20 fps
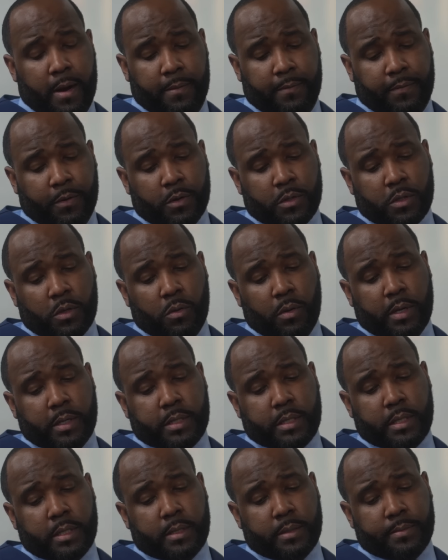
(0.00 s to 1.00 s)
All right, first
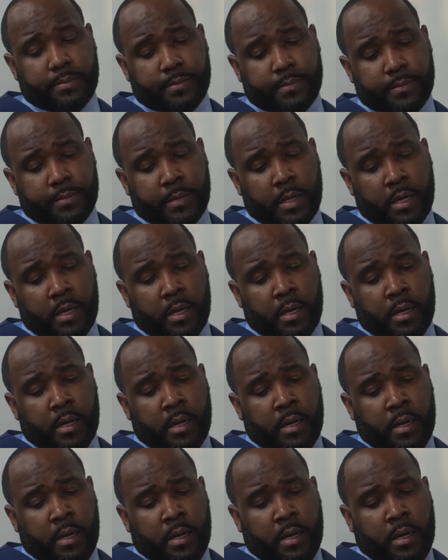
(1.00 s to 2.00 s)
question.
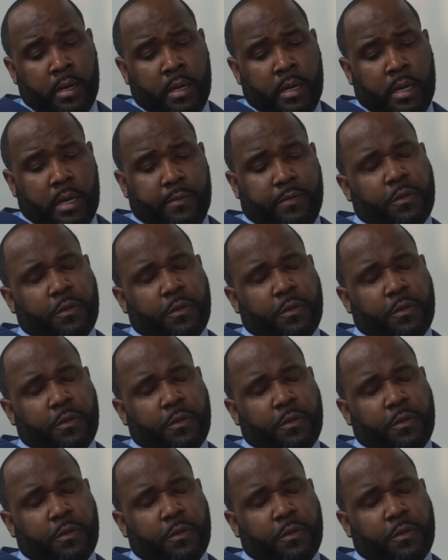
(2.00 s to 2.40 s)
If